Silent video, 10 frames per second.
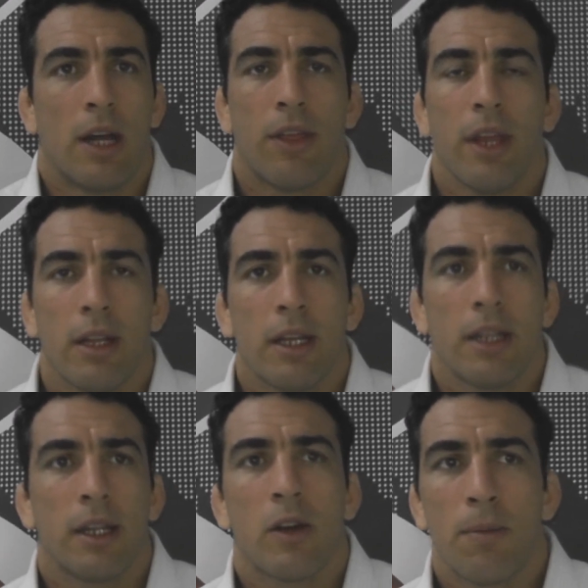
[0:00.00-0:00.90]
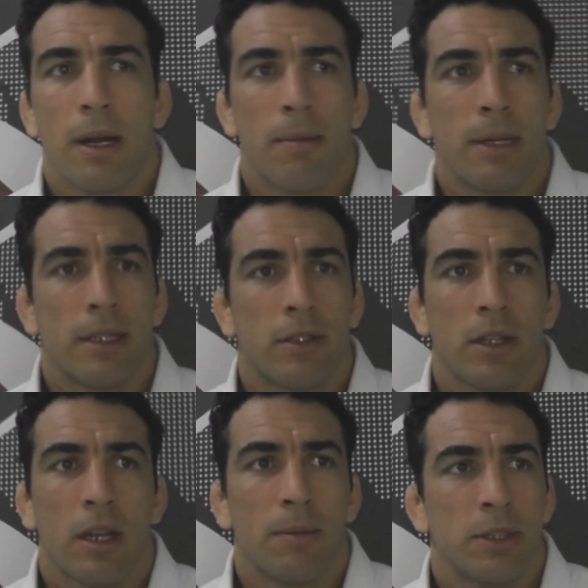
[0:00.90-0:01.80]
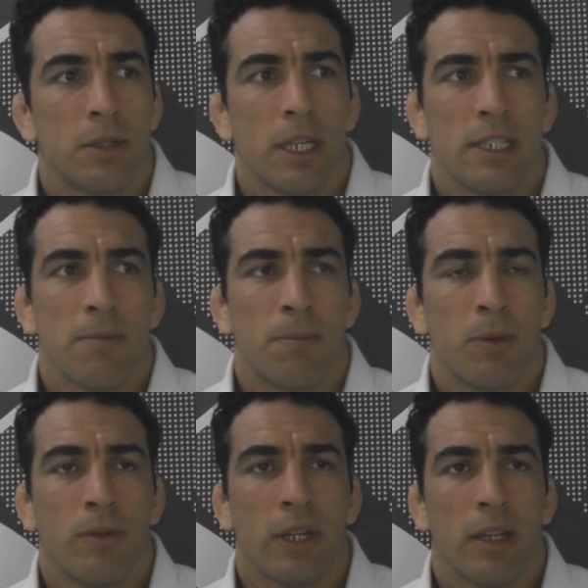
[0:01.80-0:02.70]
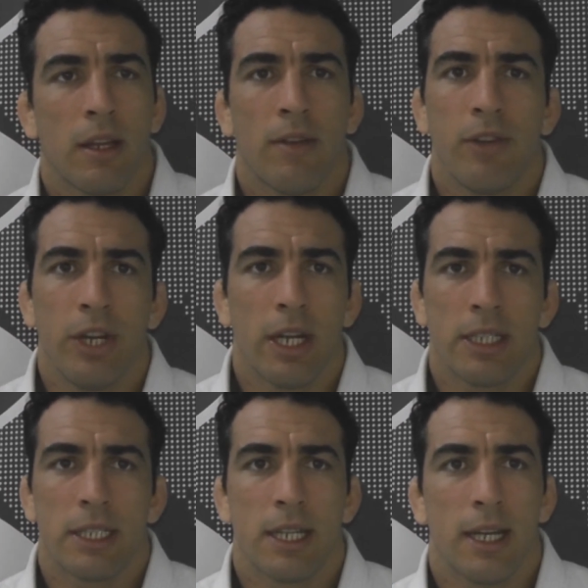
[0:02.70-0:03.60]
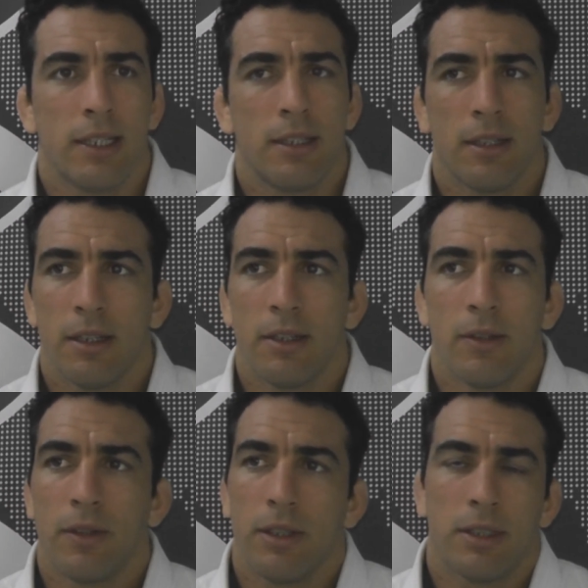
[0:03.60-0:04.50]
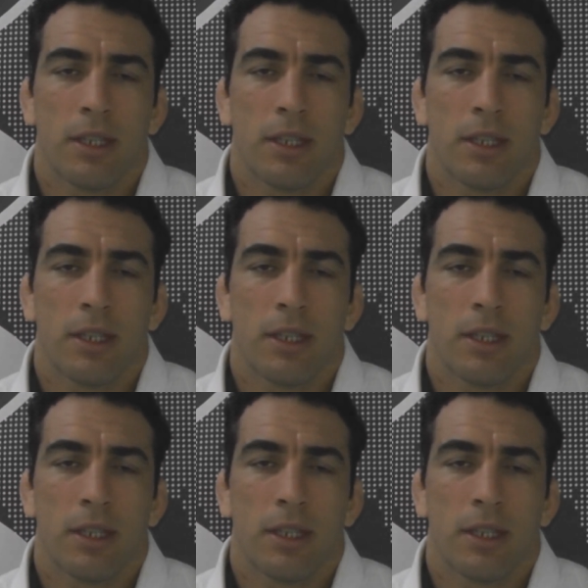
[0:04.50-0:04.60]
I think the Copacabana club is improving every year, as I said. You know,